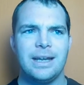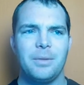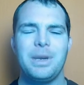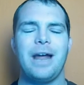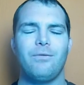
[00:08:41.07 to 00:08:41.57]
I
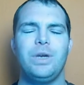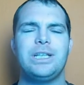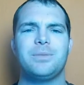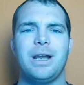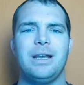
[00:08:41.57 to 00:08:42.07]
mean, I
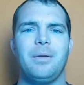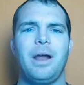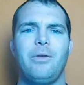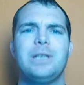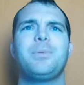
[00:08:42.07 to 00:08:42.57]
reached
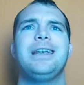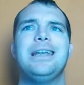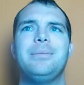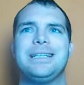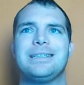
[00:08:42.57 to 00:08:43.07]
my
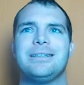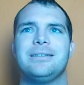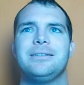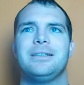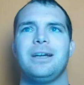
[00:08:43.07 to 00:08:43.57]
limit
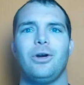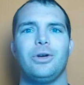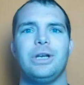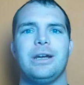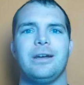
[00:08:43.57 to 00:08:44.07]

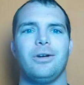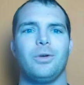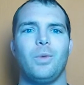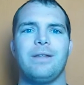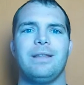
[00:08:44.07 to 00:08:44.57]
on
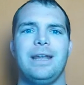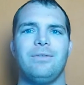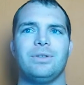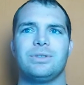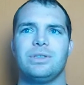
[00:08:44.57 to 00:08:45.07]
one of the
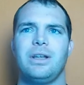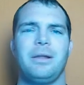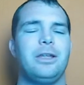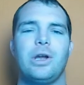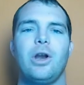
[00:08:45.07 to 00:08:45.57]
levels,
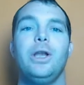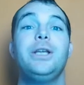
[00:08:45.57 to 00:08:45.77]
and you can